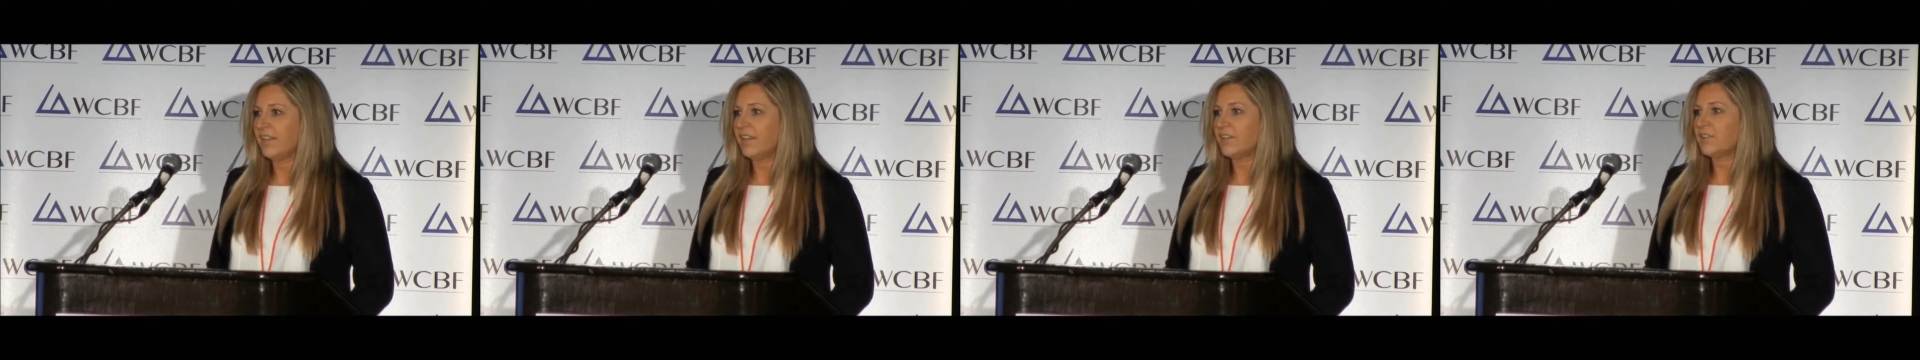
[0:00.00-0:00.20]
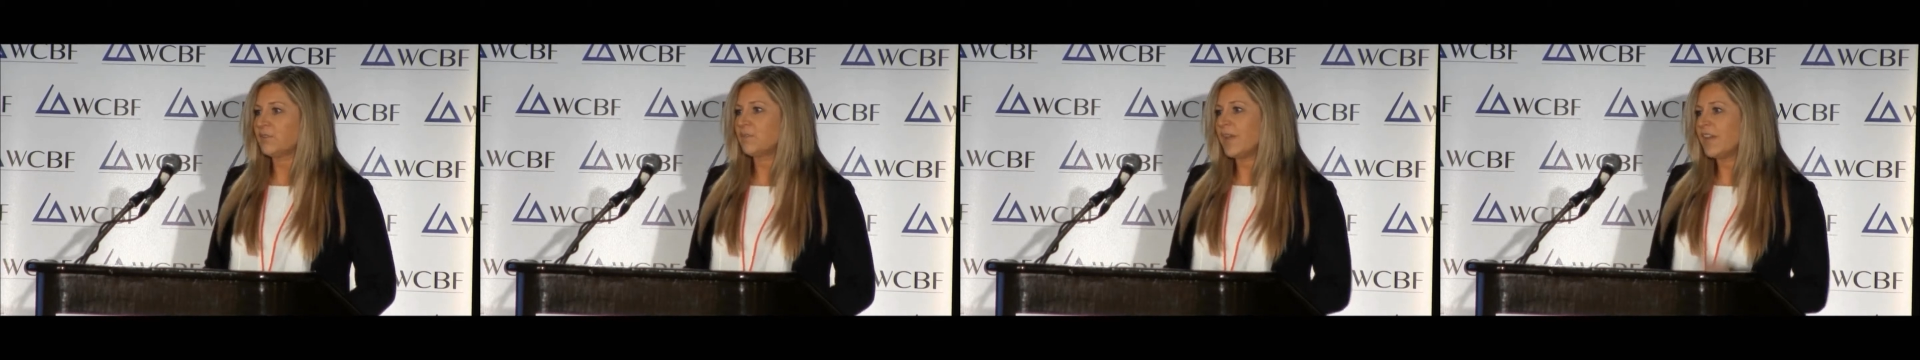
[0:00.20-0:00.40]

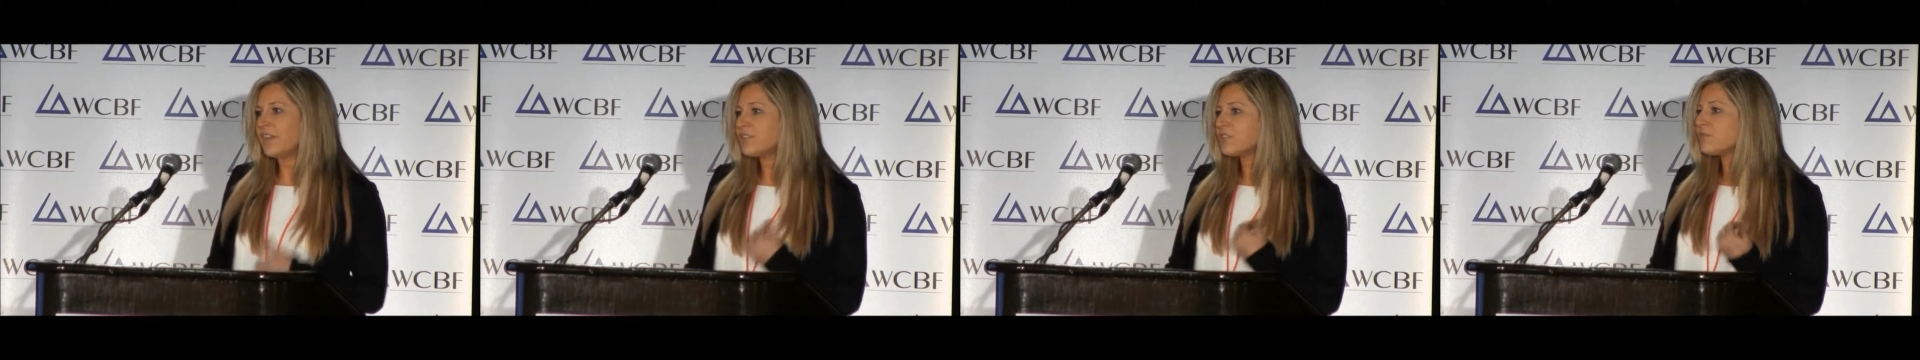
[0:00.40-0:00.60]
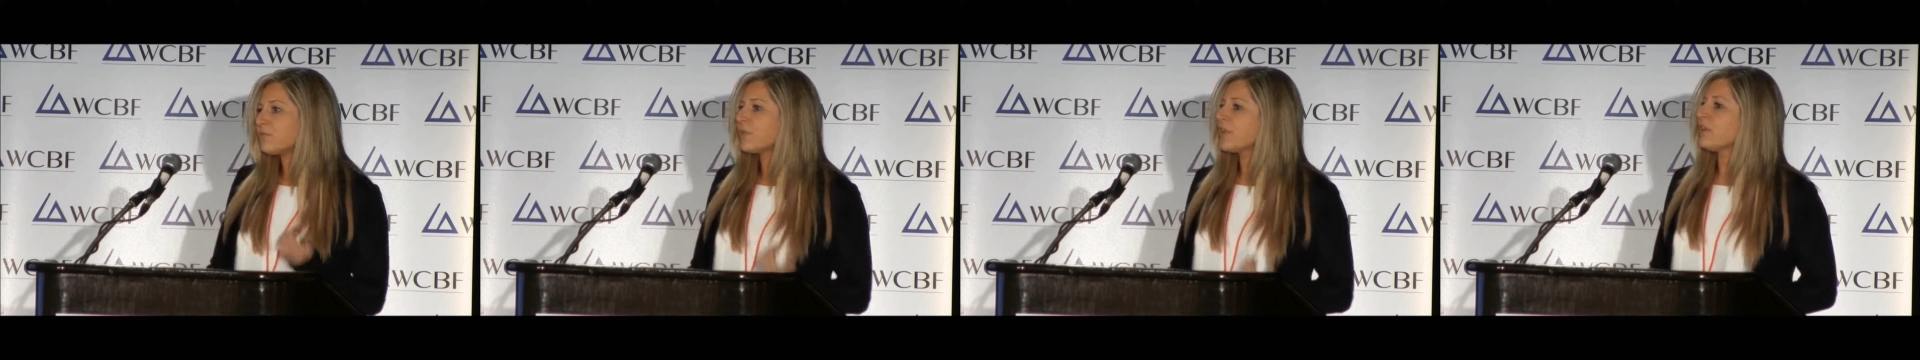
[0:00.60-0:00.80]
So imagine
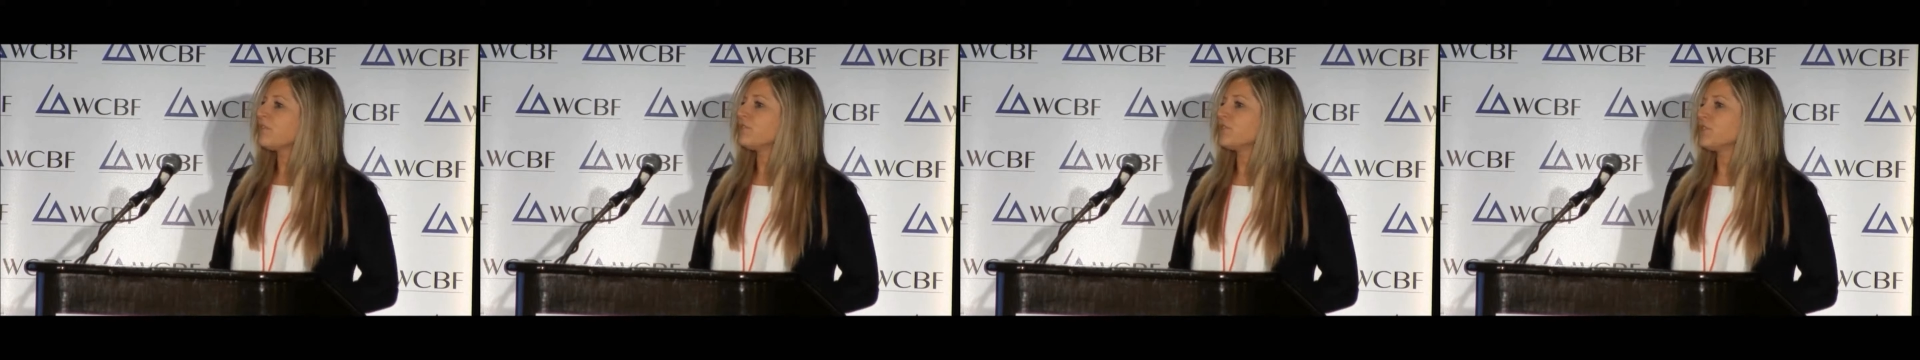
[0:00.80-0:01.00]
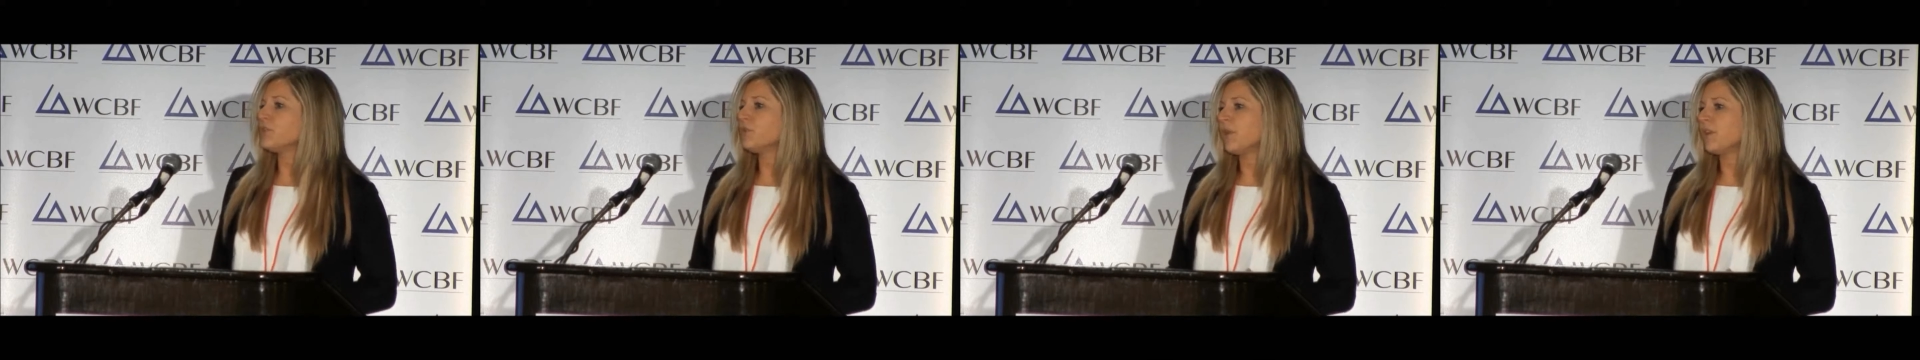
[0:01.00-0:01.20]
if we have
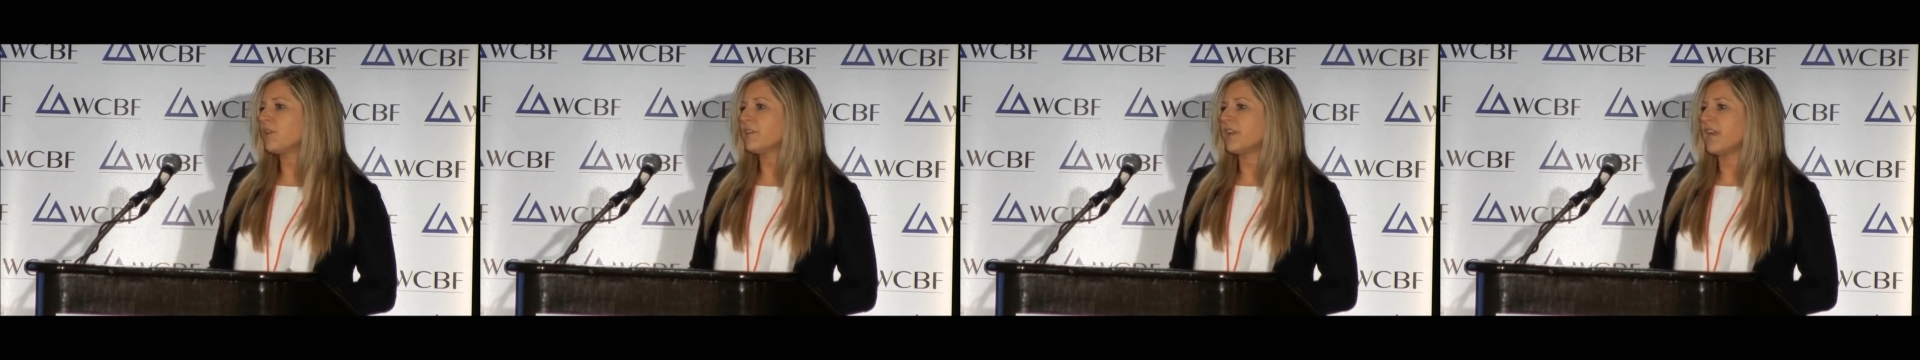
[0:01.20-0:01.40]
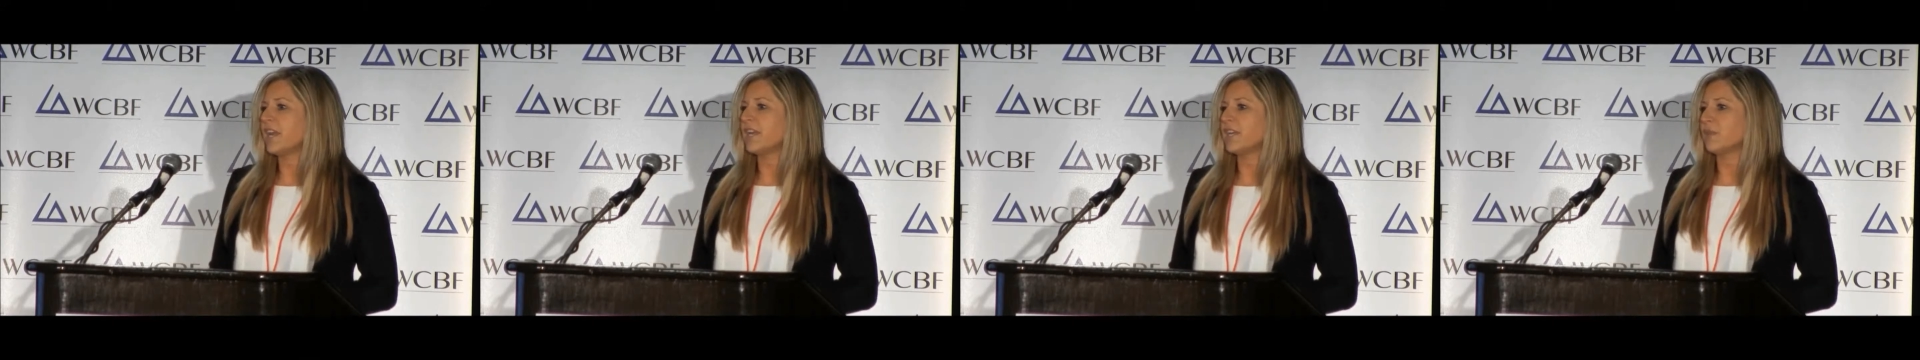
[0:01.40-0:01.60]

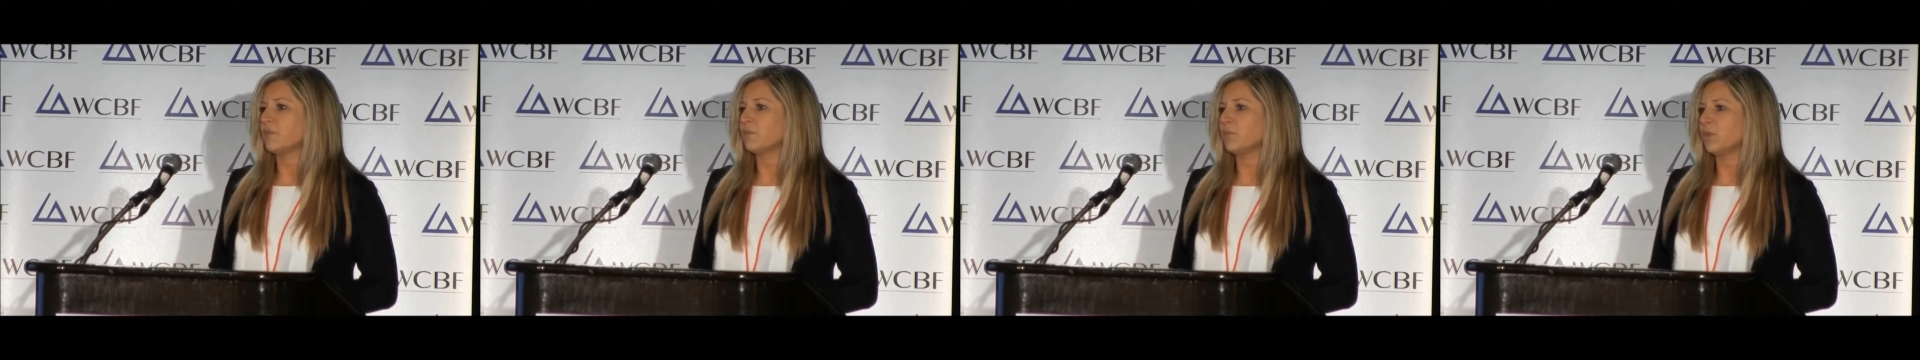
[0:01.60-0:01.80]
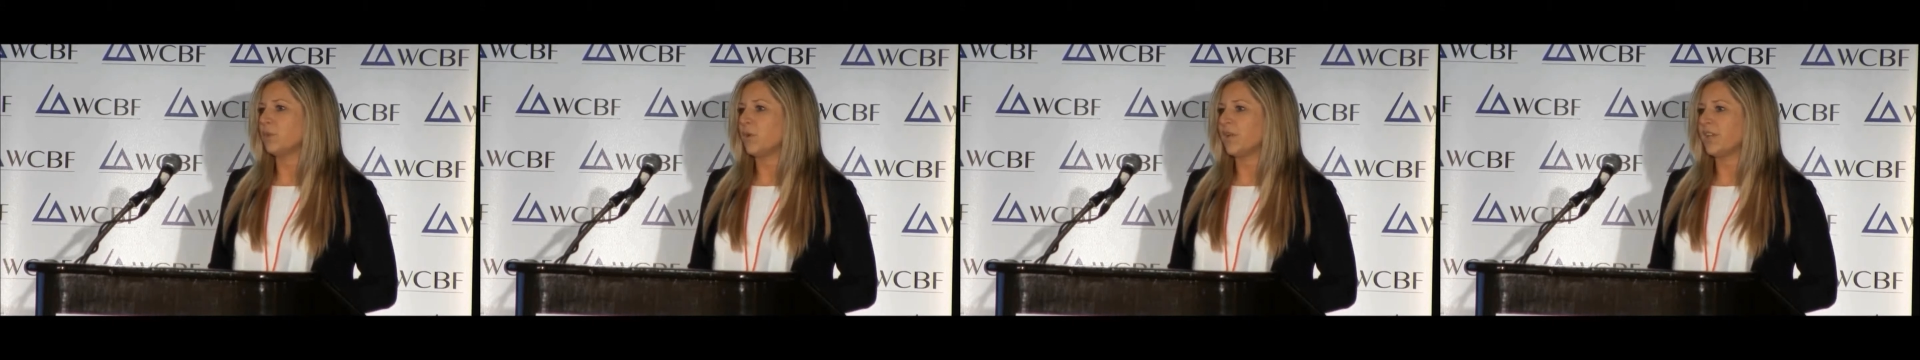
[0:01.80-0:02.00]
280
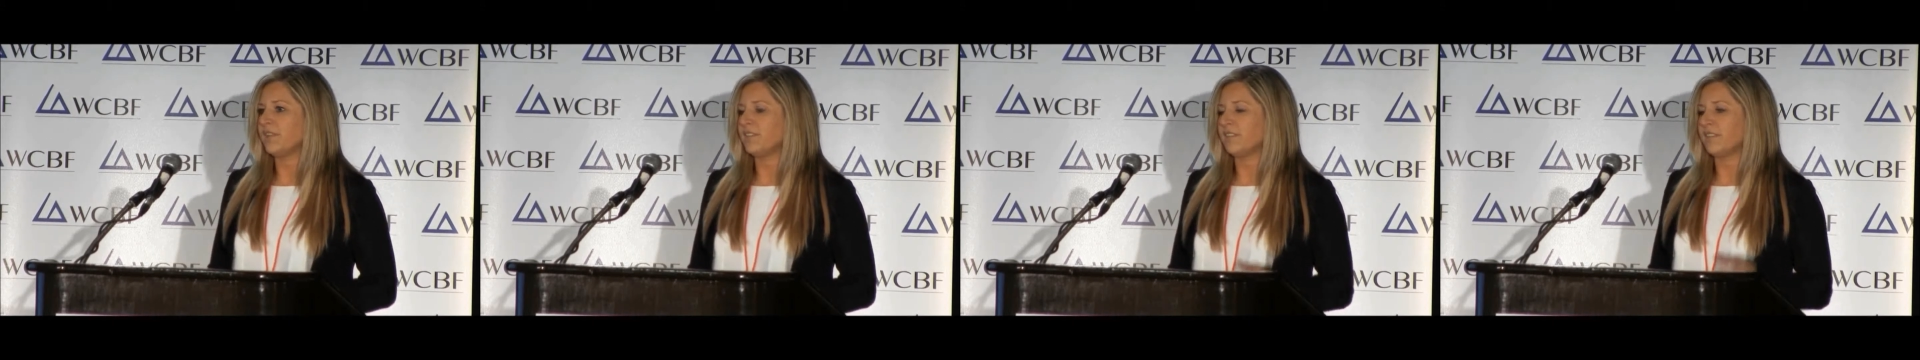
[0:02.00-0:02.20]
employees